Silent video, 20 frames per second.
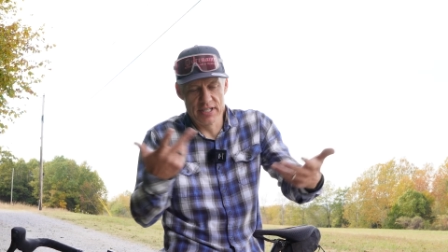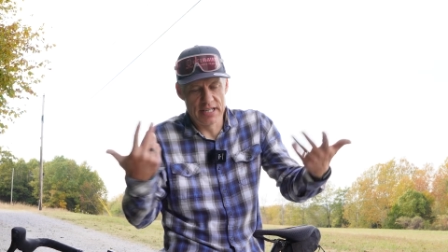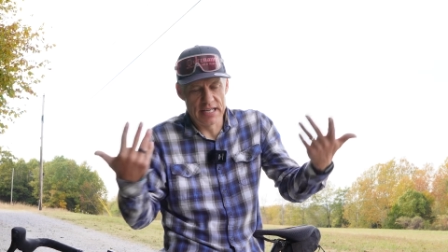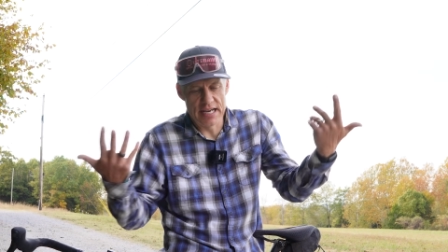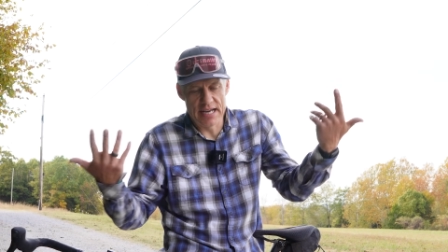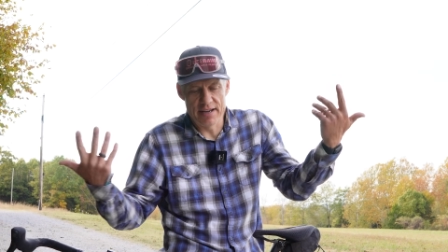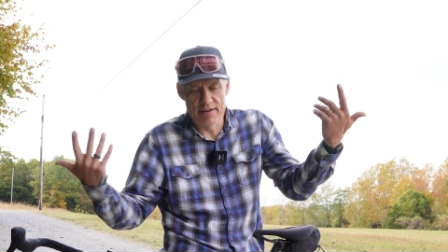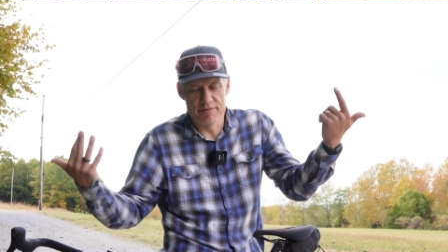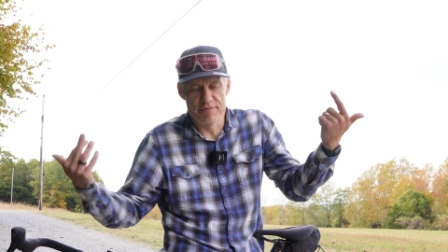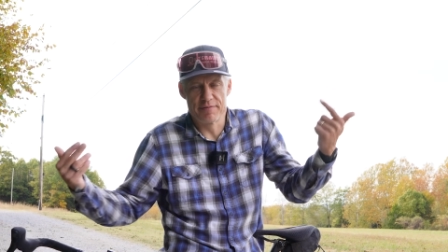
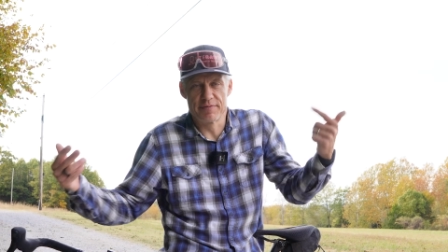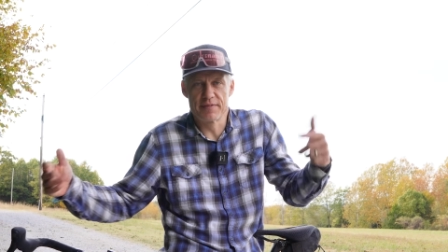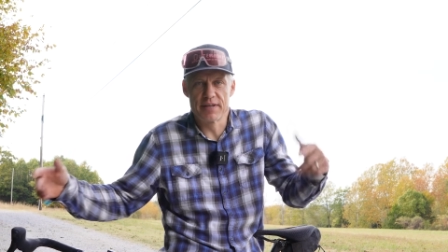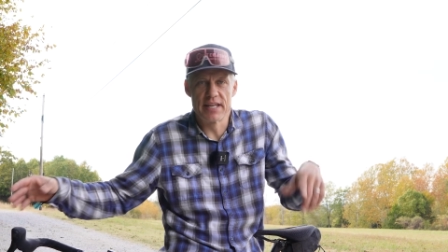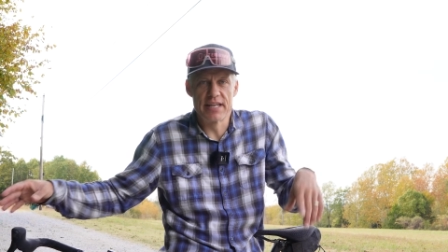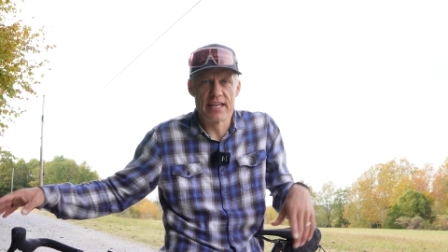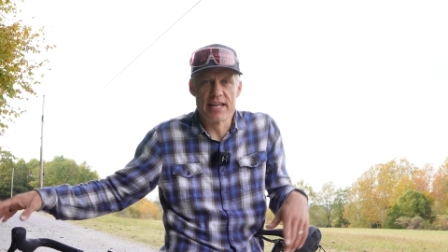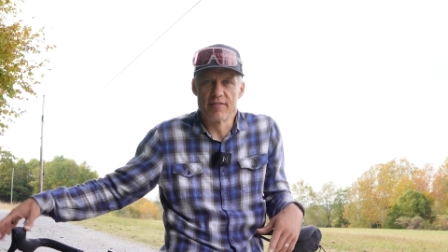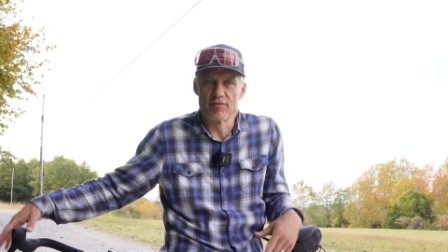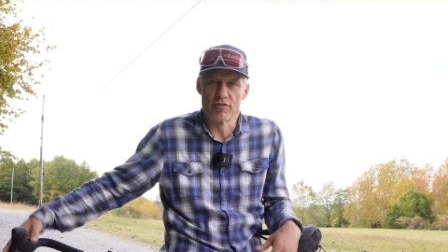I
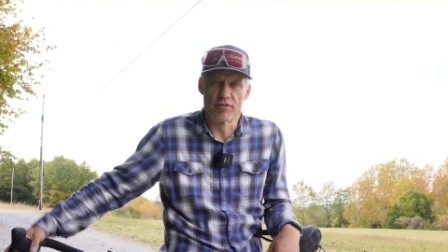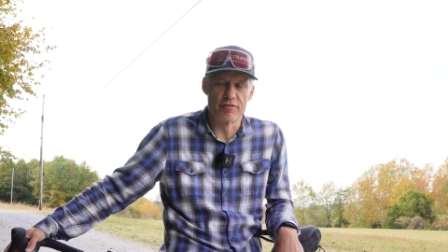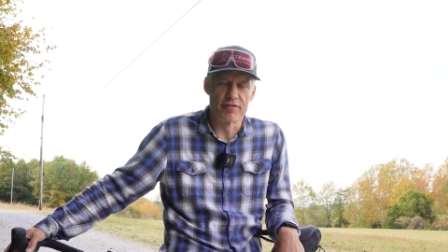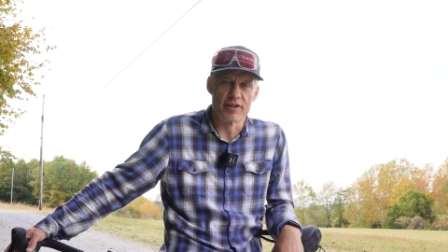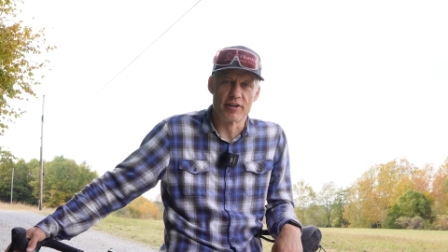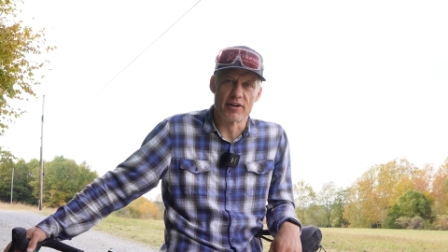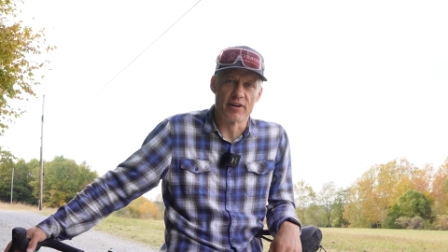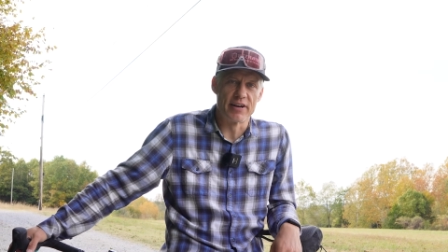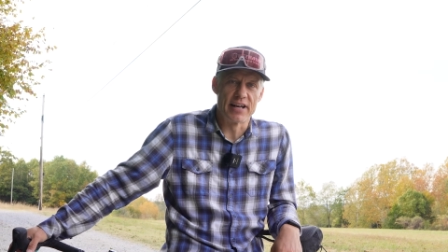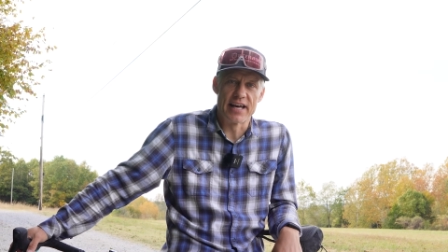can never
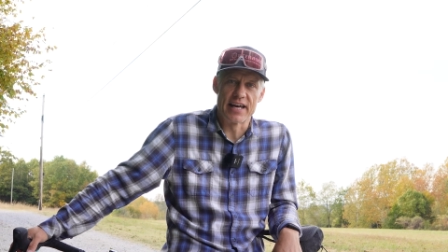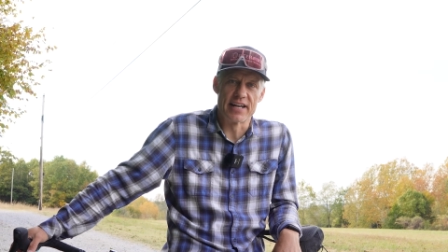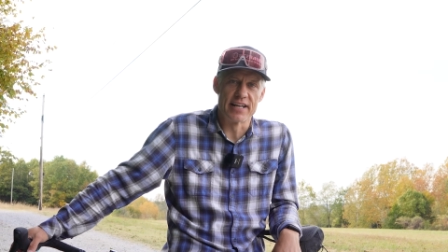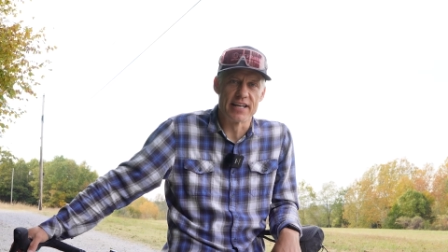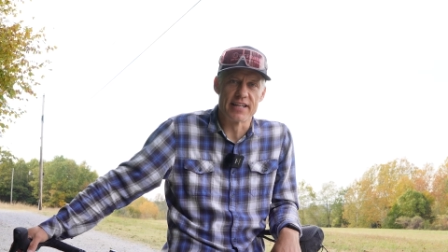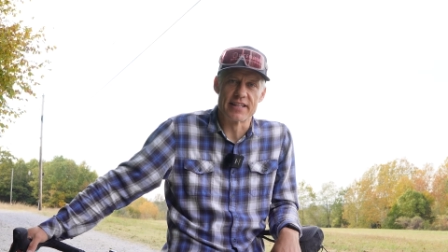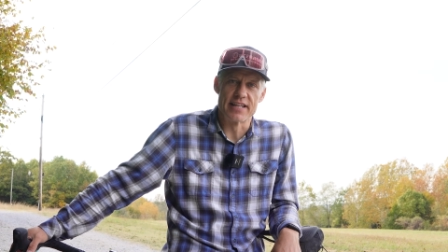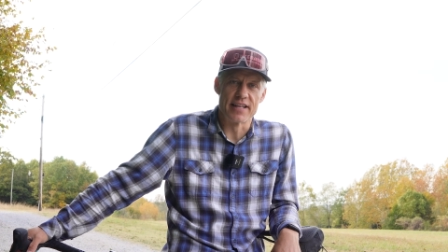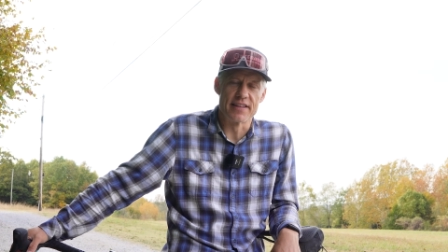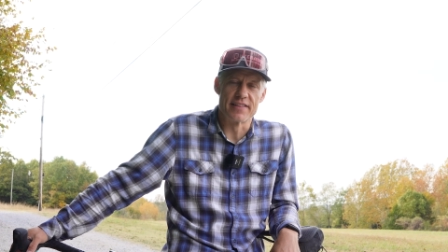figure out how to
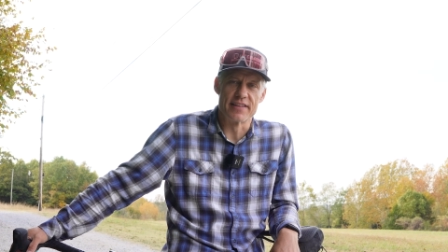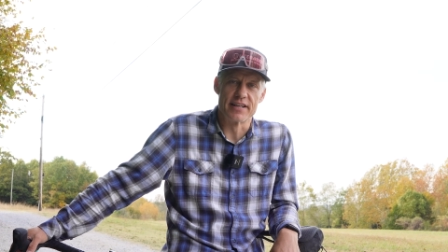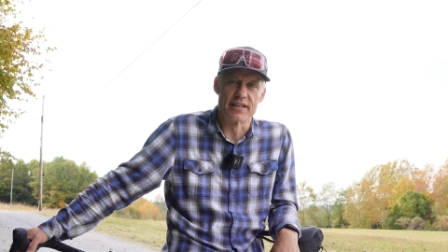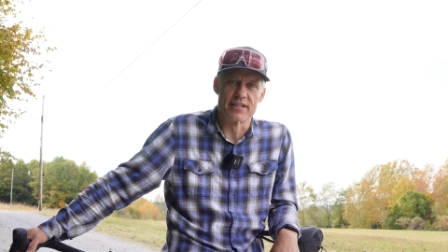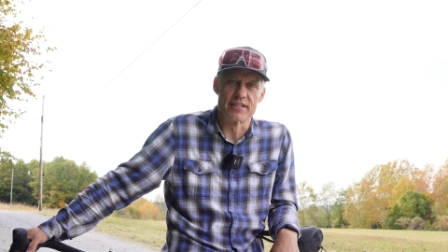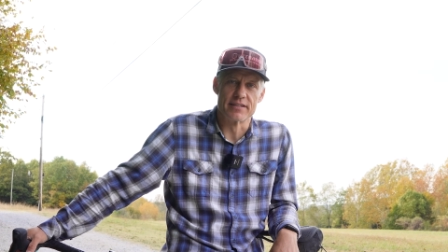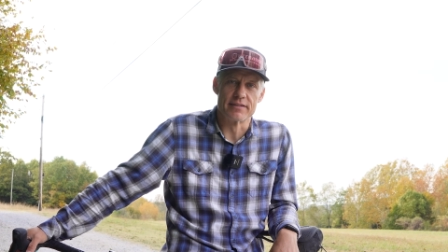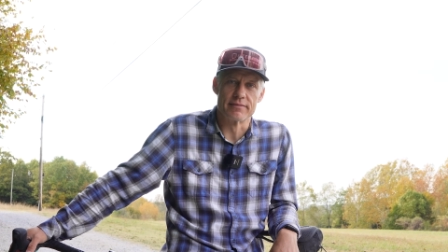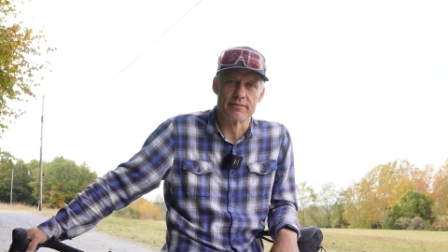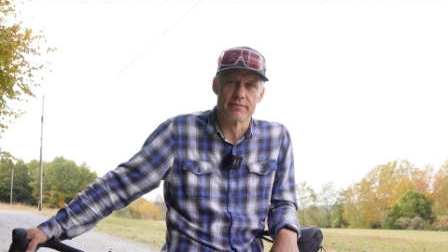get that
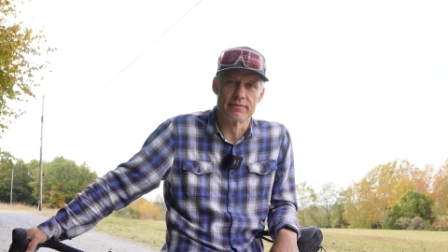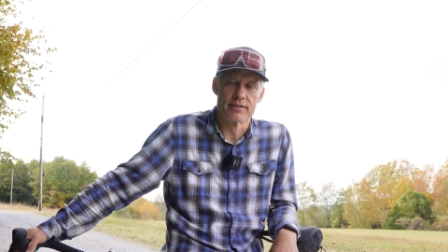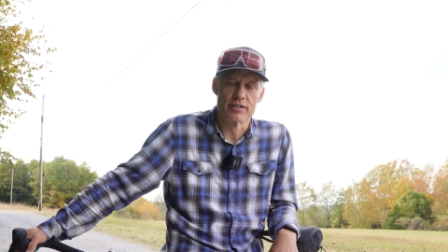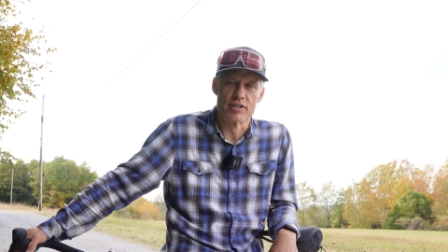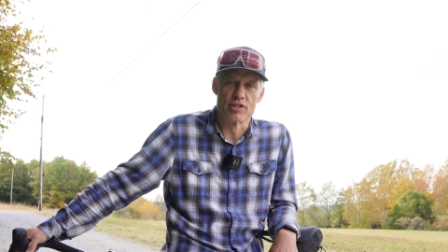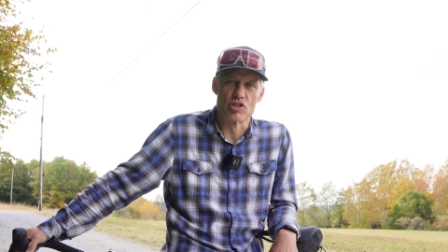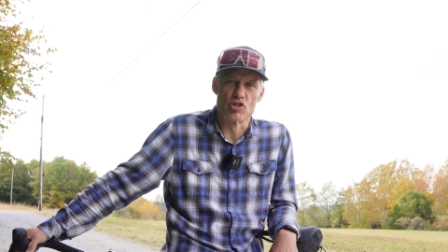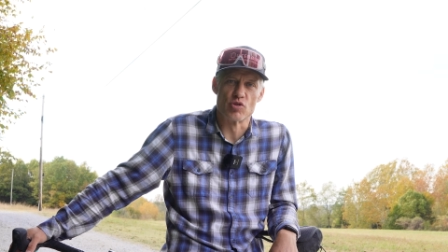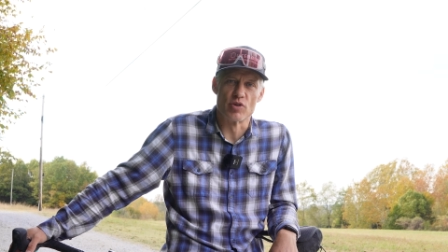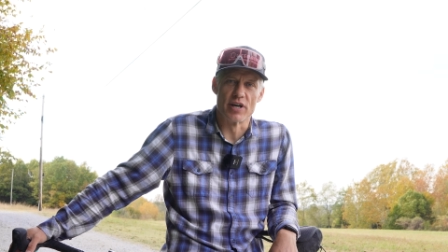thing to
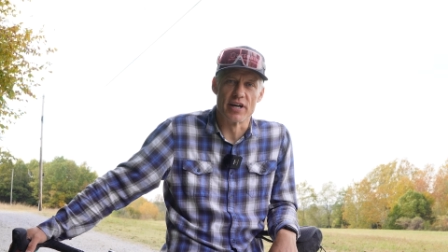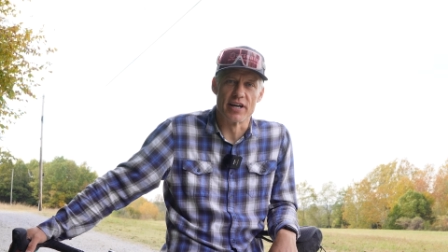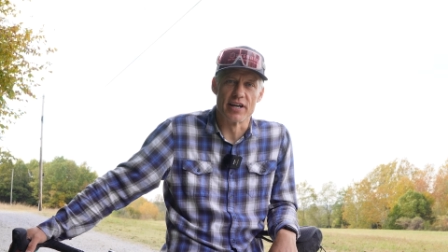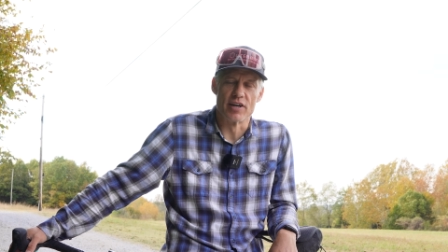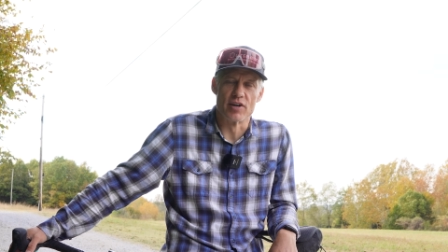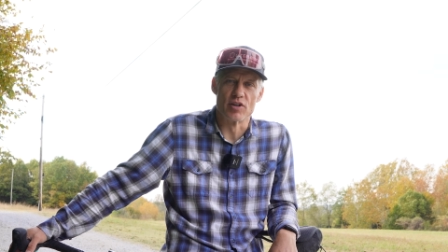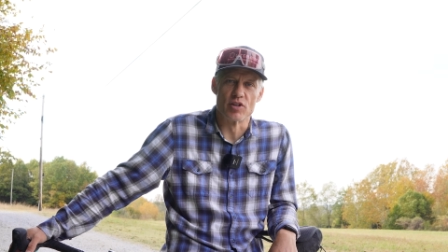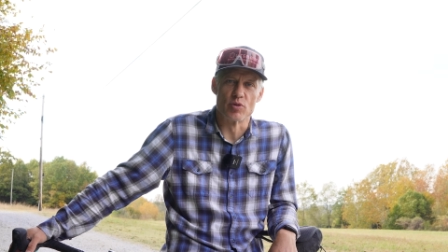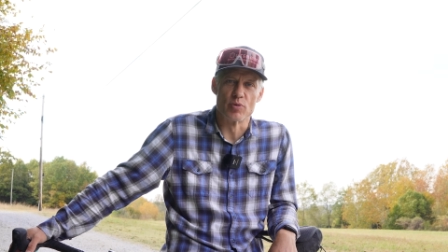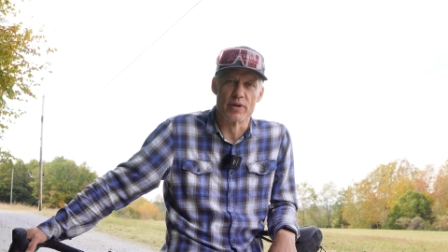dry
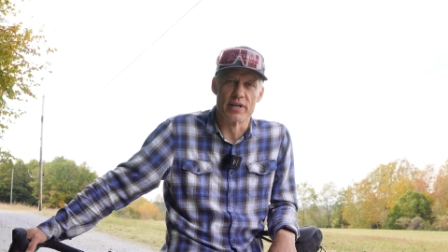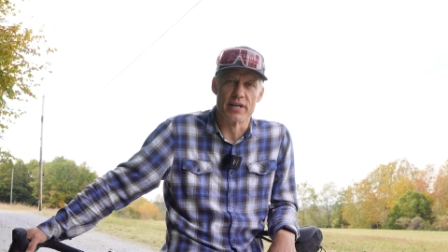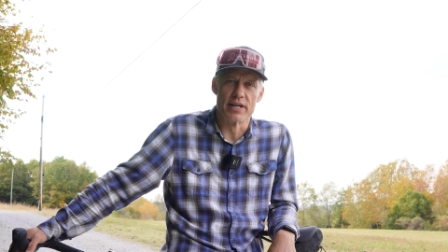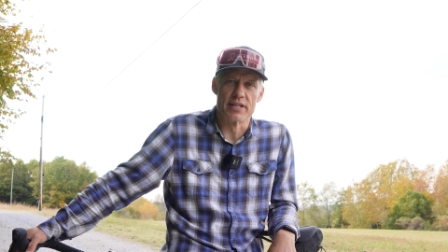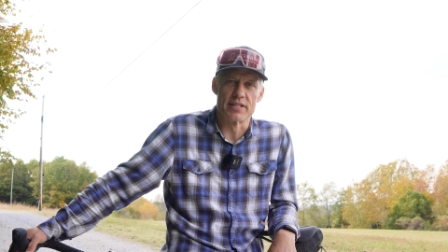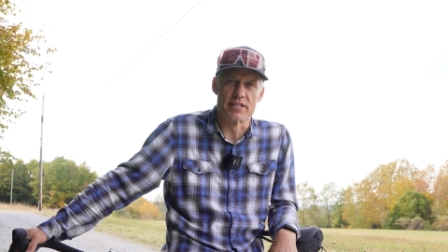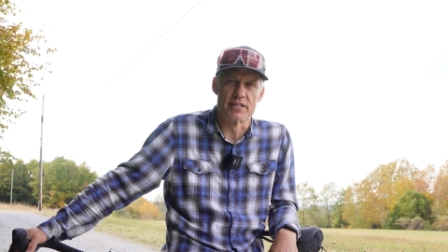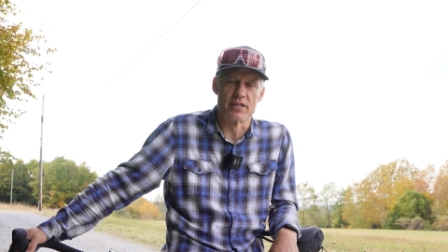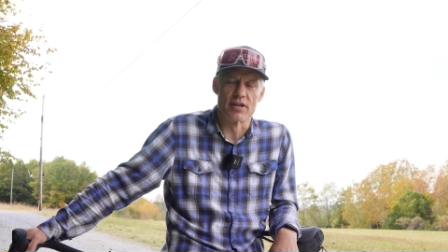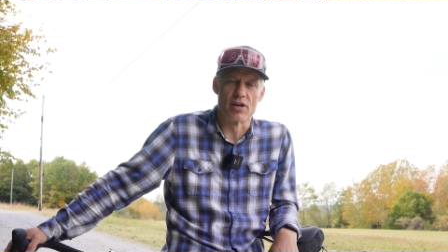all the way.
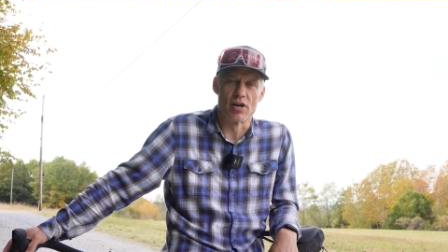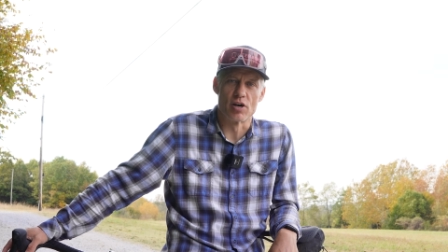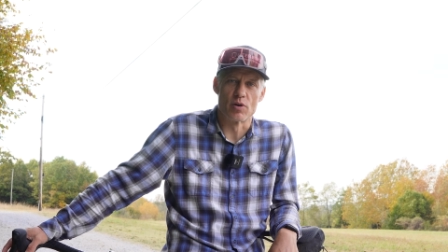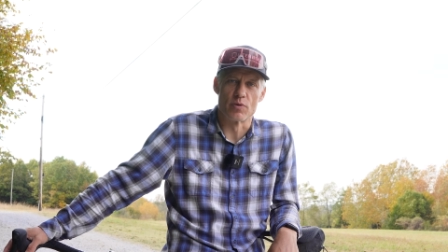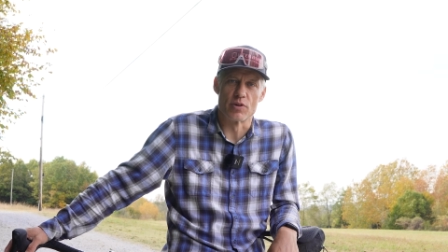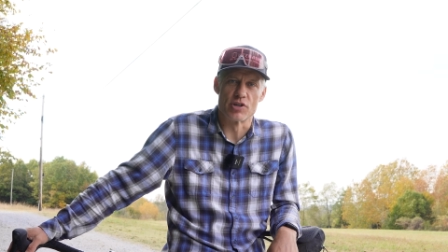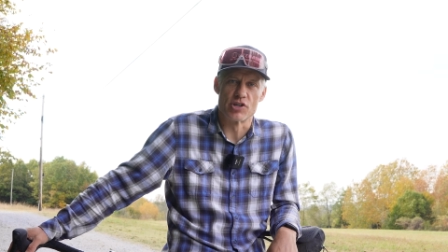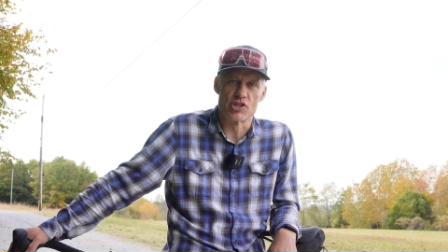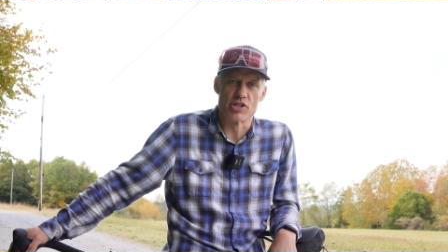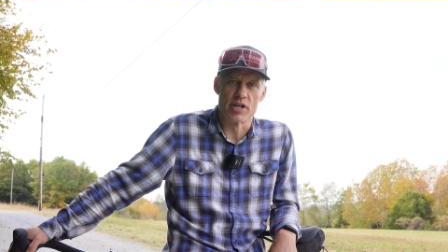It's an
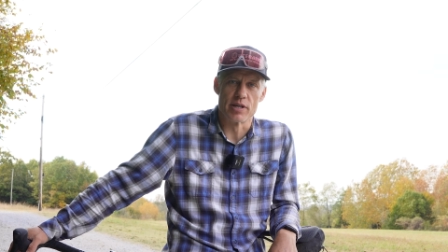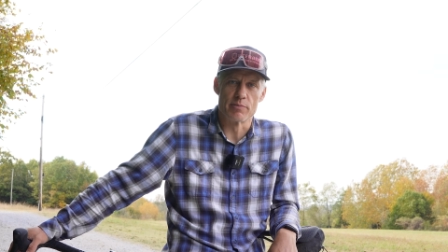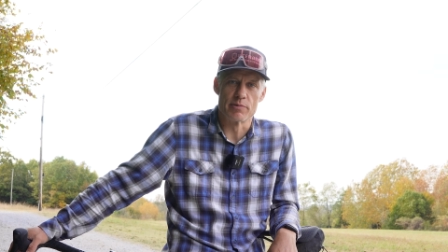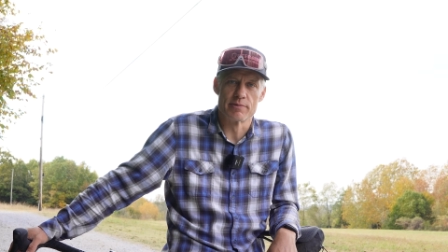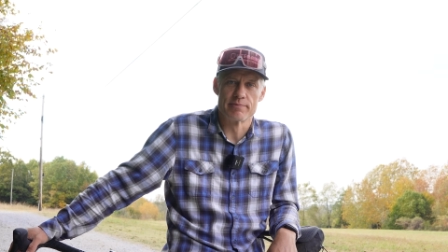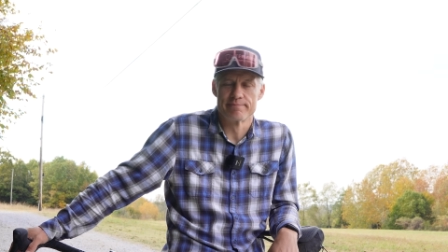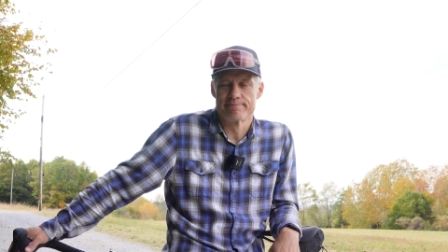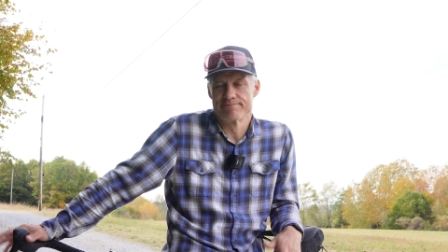awkward shape.